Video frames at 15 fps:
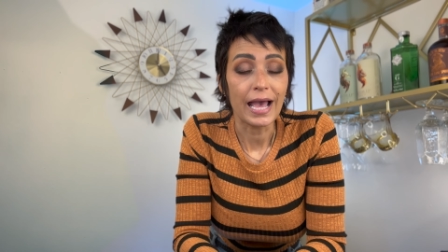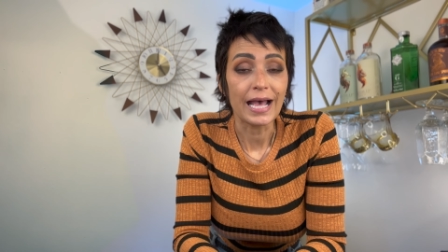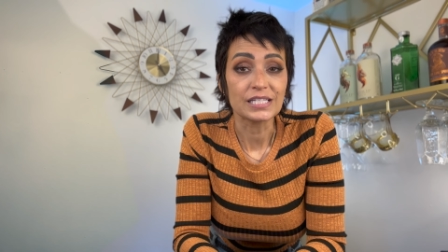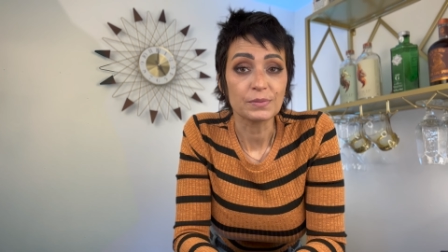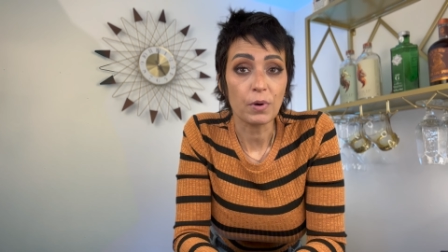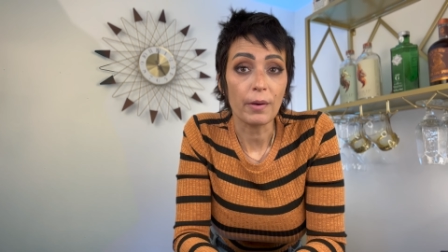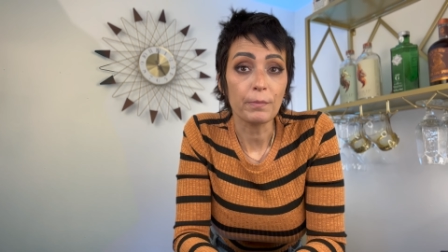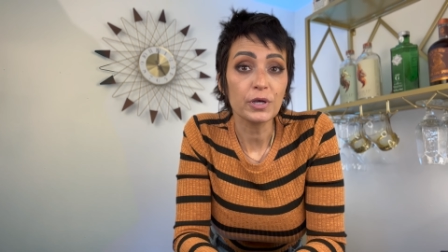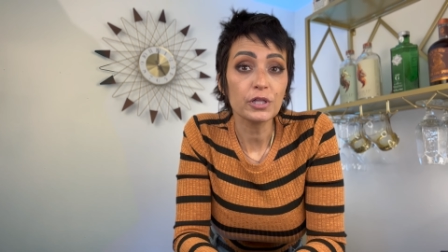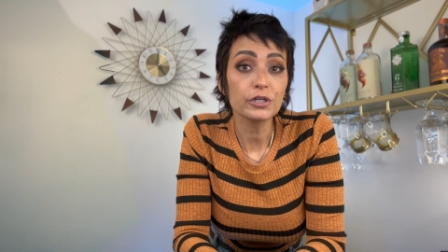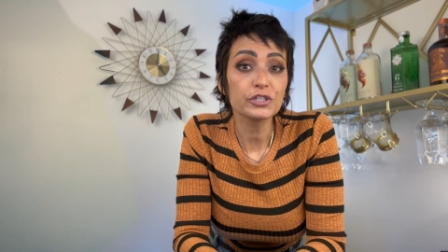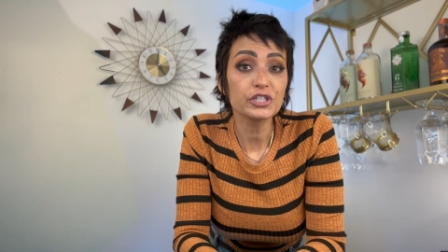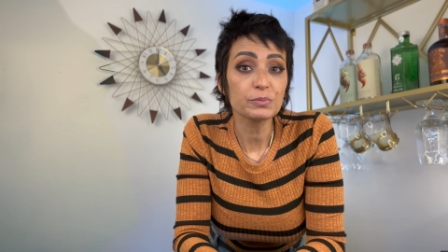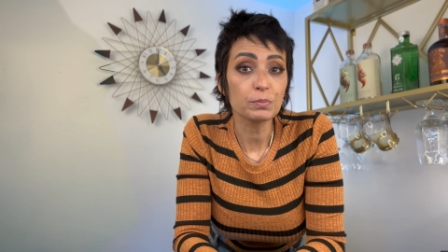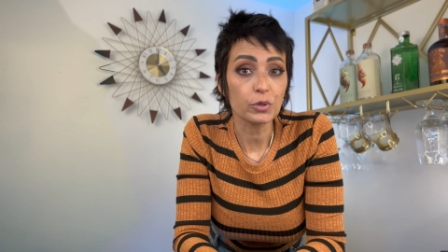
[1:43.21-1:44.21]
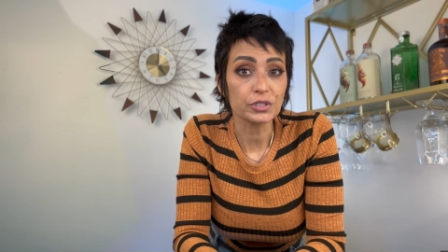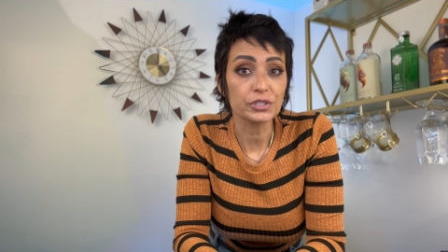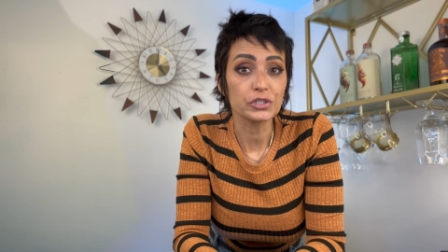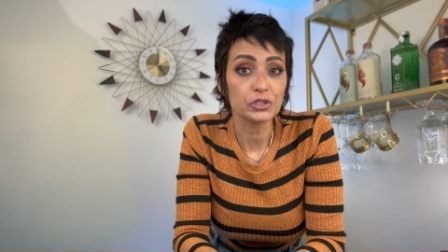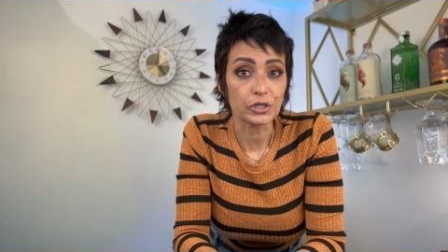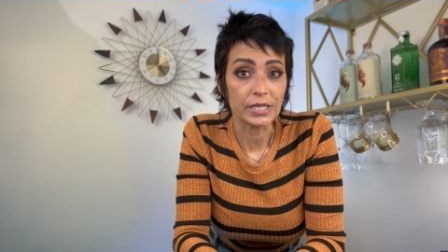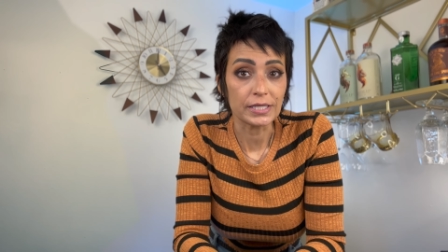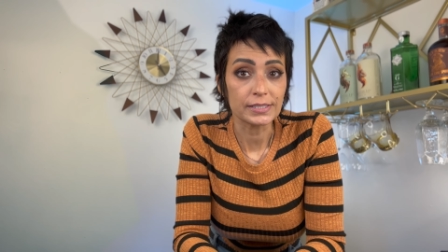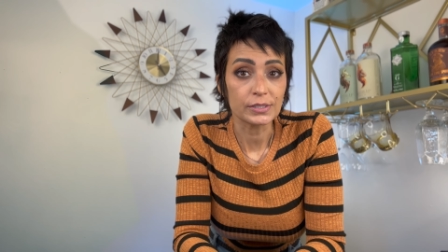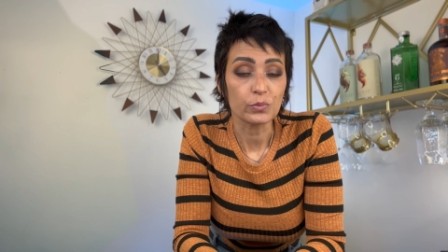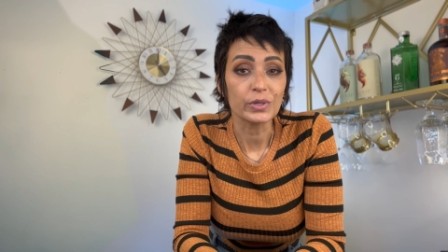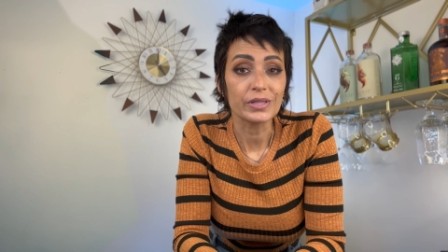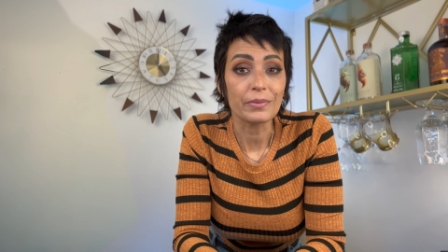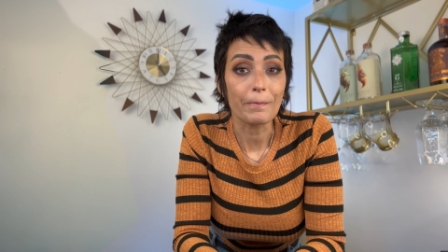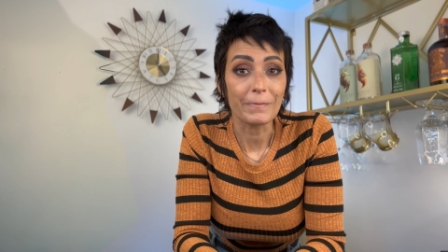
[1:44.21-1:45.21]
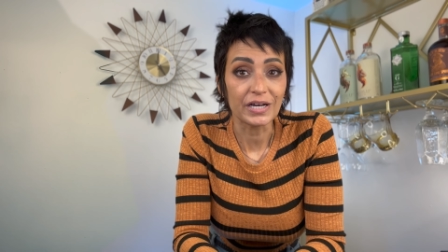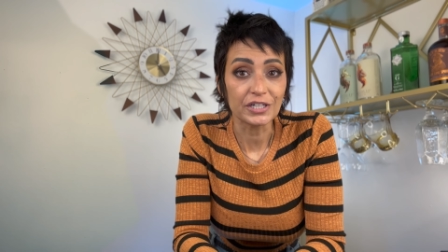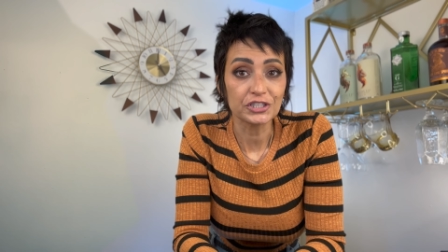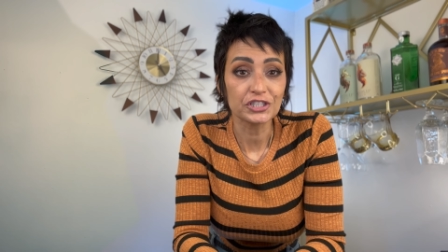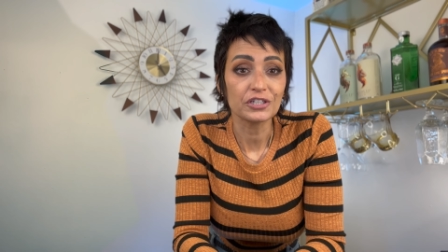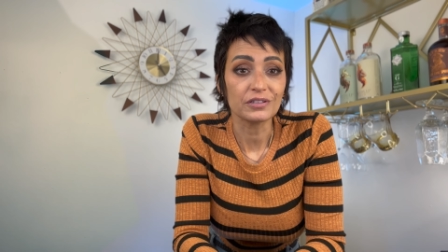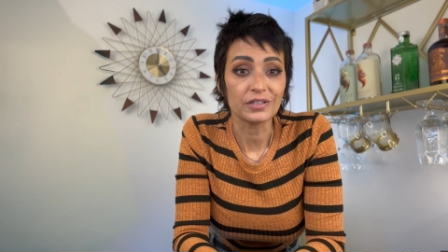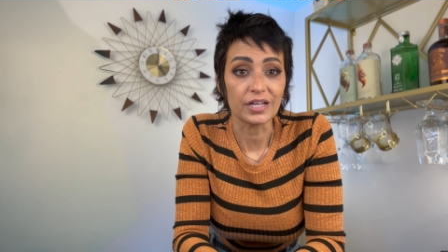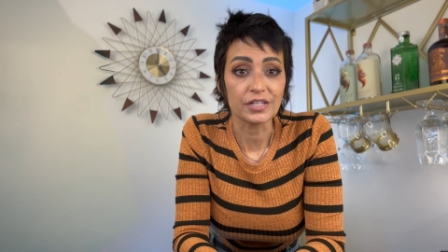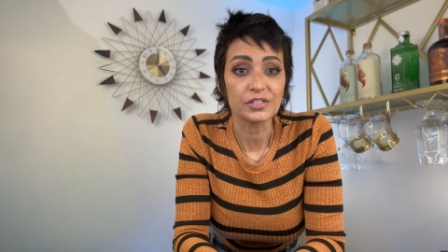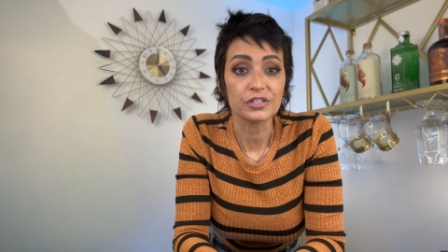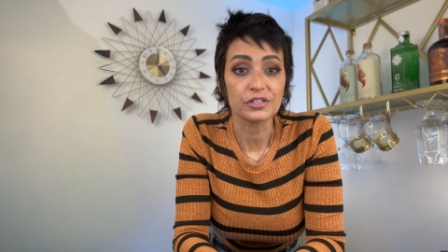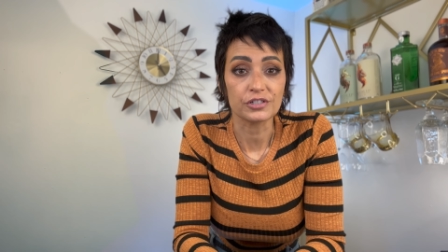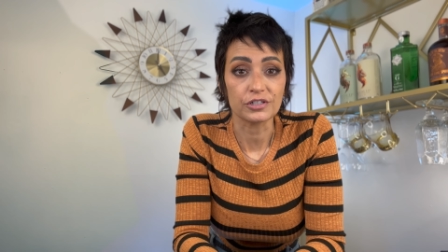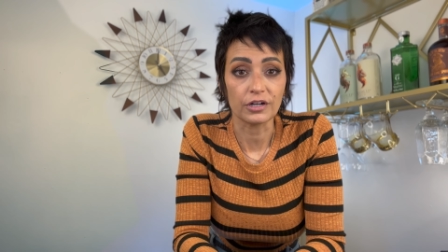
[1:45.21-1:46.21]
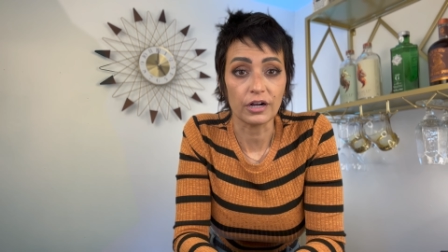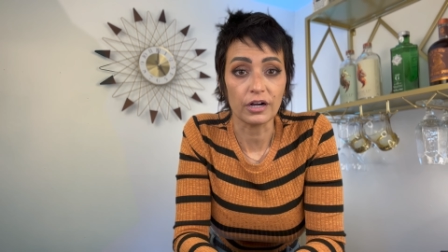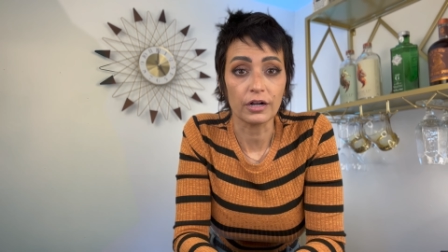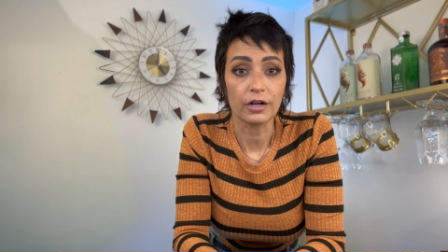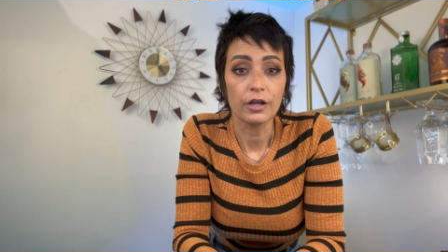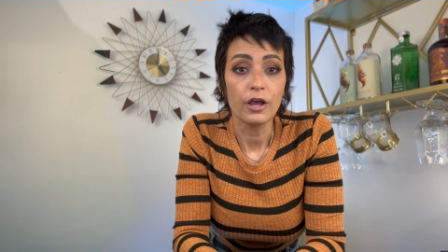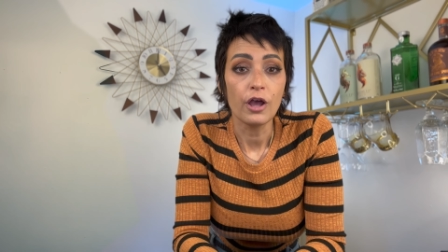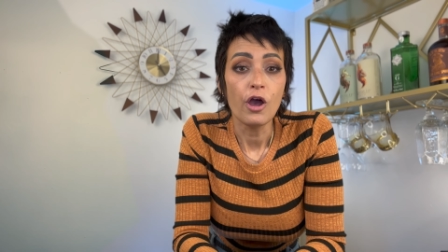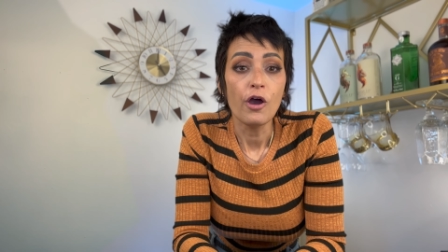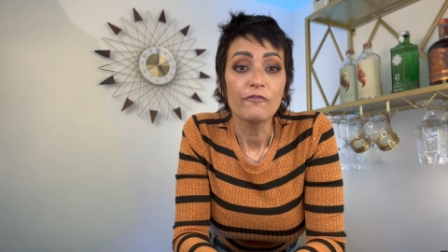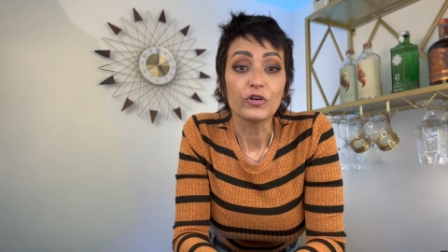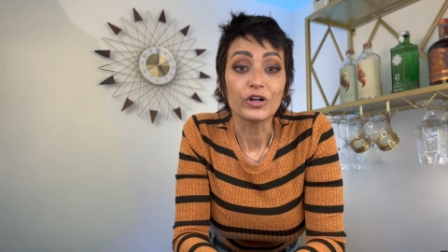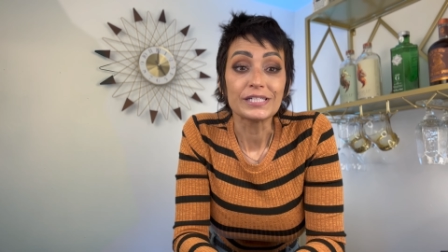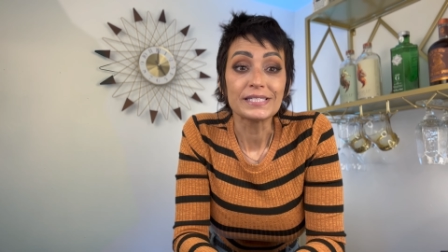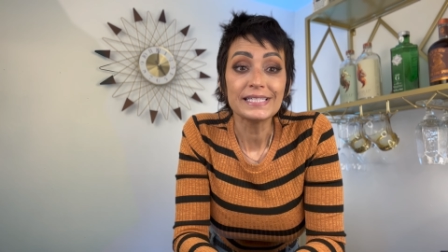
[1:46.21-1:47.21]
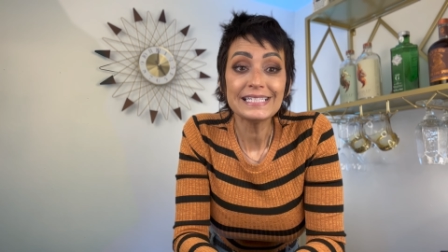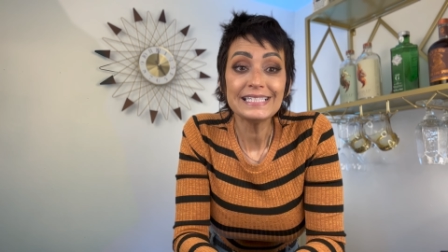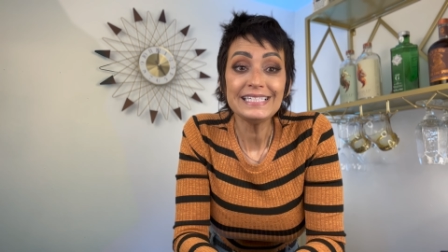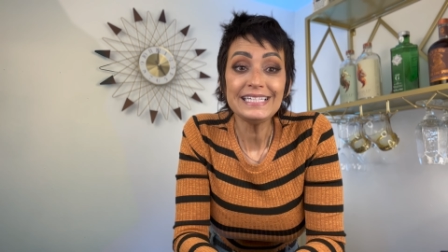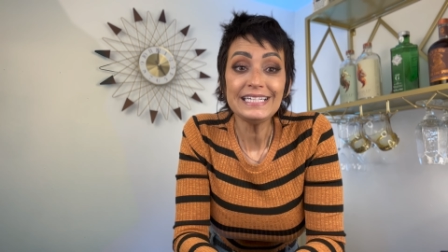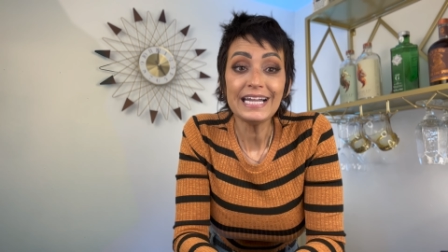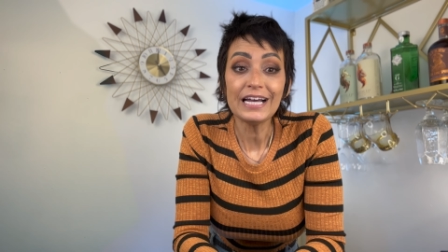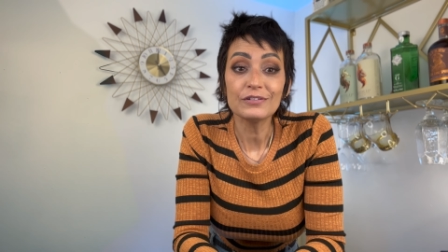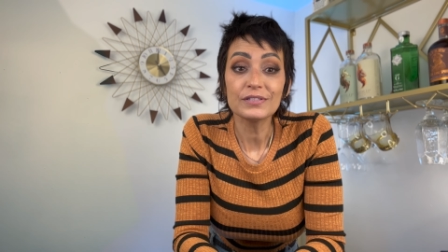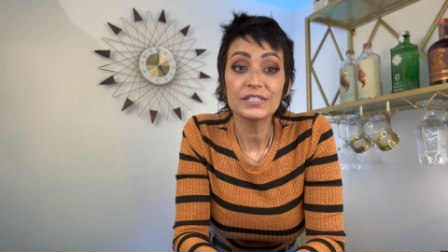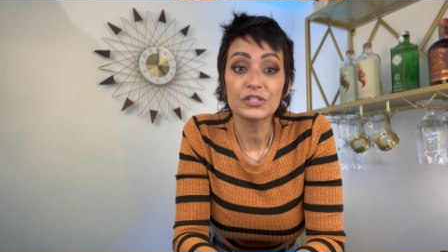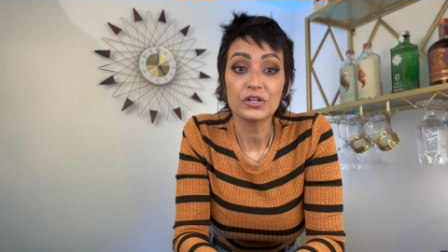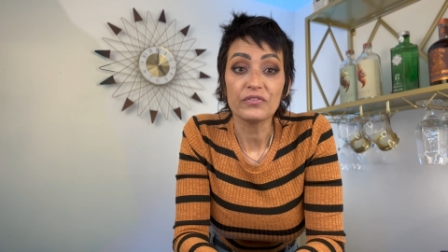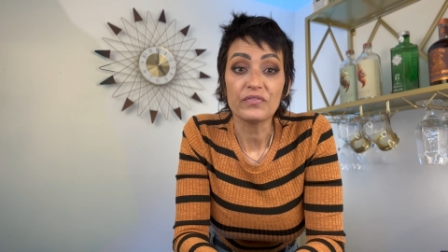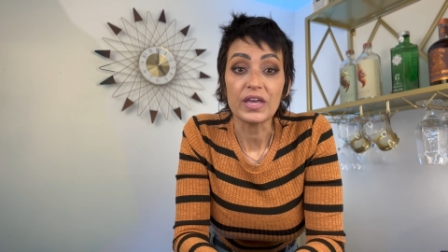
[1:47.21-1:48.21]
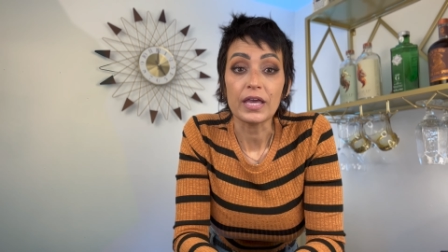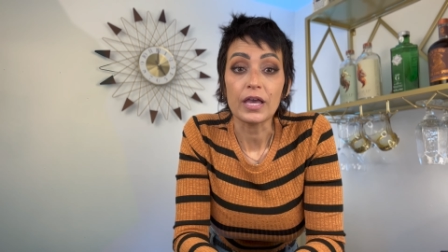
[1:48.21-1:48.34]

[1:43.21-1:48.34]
as popular sports drinks with much less sugar. For a 16-ounce serving